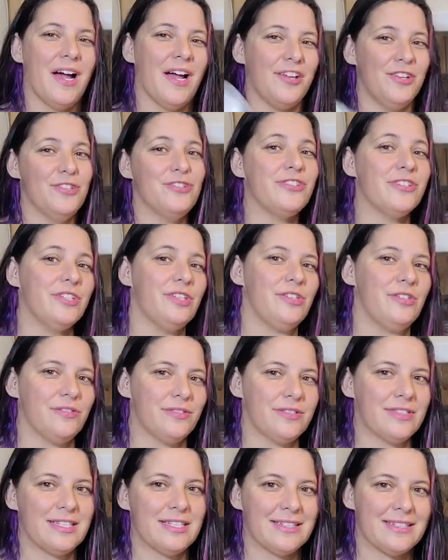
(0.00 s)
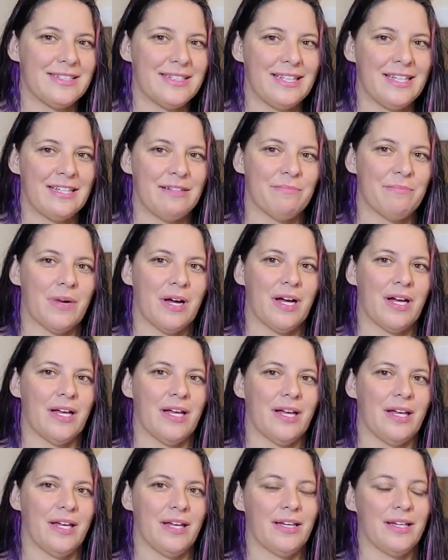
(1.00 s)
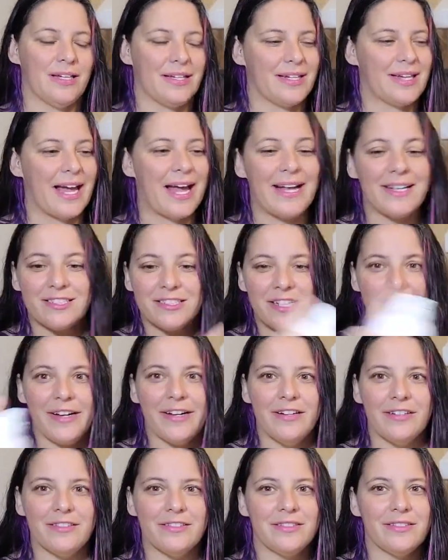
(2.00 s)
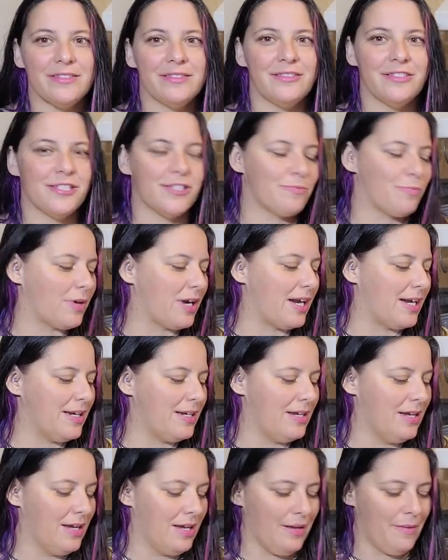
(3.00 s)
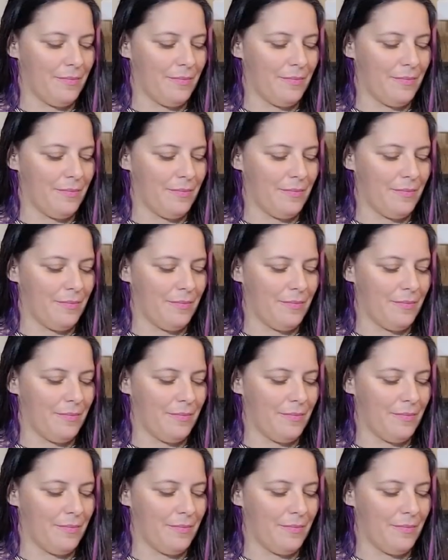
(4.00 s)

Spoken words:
I usually use this in my cast iron spray,